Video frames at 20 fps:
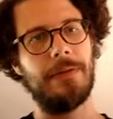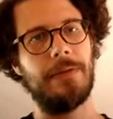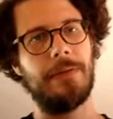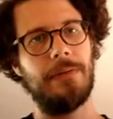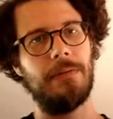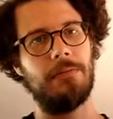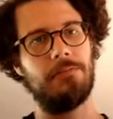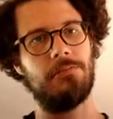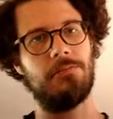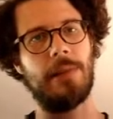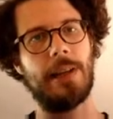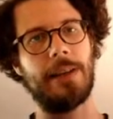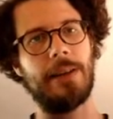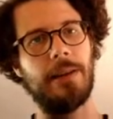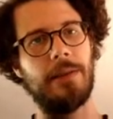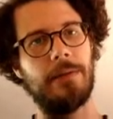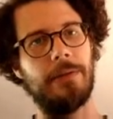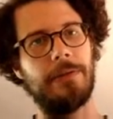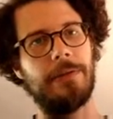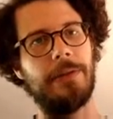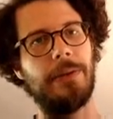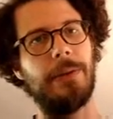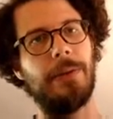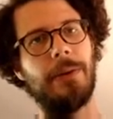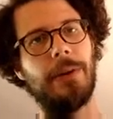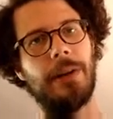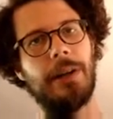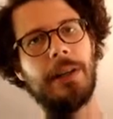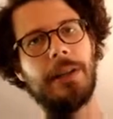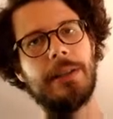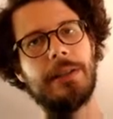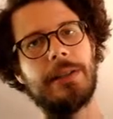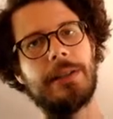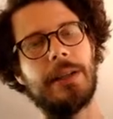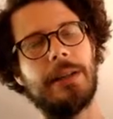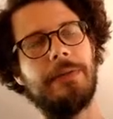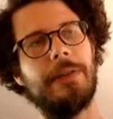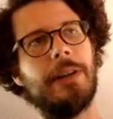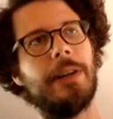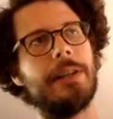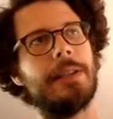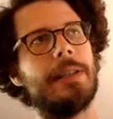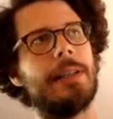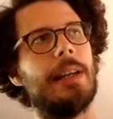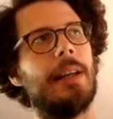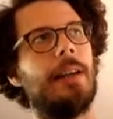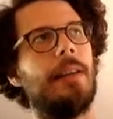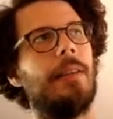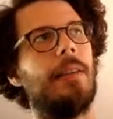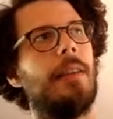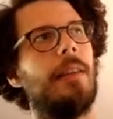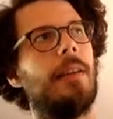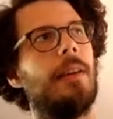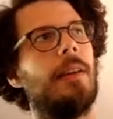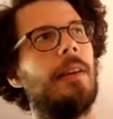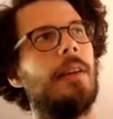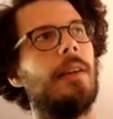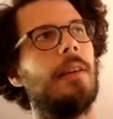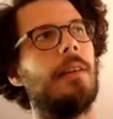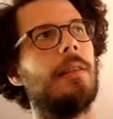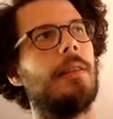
the code for traversing the